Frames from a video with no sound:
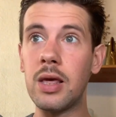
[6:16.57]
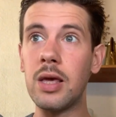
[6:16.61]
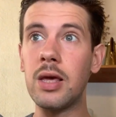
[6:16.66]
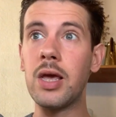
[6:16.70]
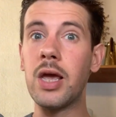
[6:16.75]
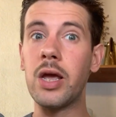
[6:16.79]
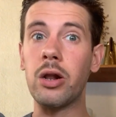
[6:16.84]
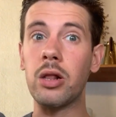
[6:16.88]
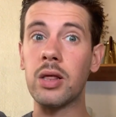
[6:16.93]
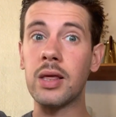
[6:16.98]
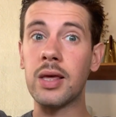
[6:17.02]

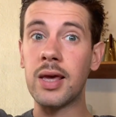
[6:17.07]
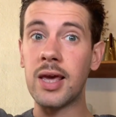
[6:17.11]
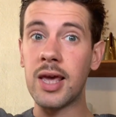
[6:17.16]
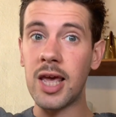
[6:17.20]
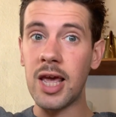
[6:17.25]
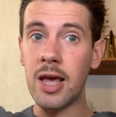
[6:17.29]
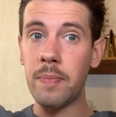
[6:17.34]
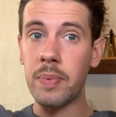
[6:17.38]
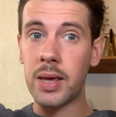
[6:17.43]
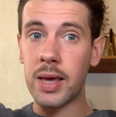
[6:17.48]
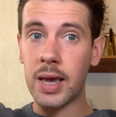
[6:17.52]
it'll
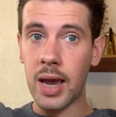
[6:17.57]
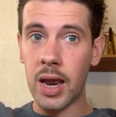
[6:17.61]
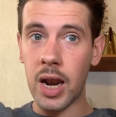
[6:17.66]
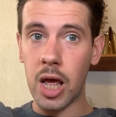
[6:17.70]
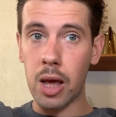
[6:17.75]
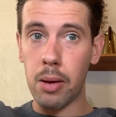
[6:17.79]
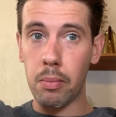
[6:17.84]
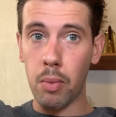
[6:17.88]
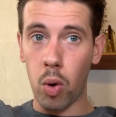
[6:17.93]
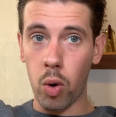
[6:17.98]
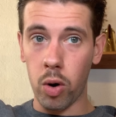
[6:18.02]
keep
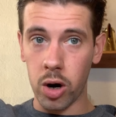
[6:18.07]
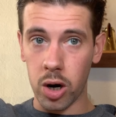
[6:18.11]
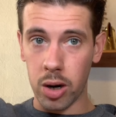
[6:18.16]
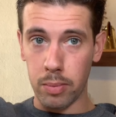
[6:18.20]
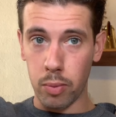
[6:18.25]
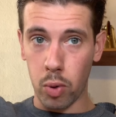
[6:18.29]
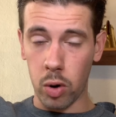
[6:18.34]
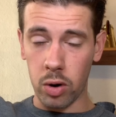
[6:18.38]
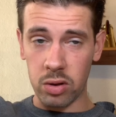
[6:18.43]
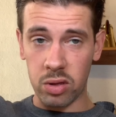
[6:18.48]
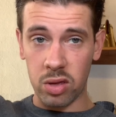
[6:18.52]
getting more and
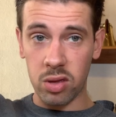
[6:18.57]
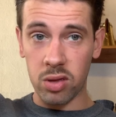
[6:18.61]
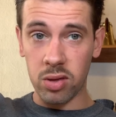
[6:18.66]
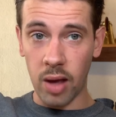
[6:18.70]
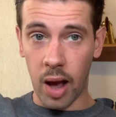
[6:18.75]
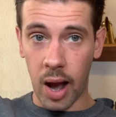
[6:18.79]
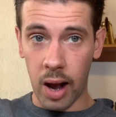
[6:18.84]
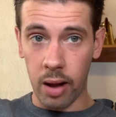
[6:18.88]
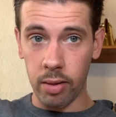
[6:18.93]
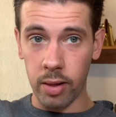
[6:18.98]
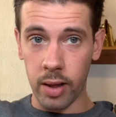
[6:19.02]
more
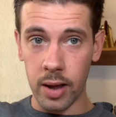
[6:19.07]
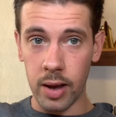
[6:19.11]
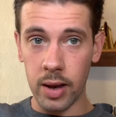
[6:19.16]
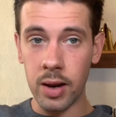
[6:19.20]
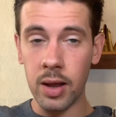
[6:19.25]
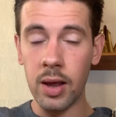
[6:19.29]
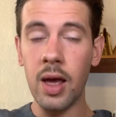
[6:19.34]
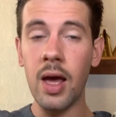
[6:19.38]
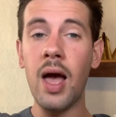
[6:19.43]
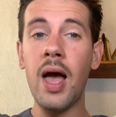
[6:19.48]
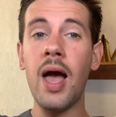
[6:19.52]
solid,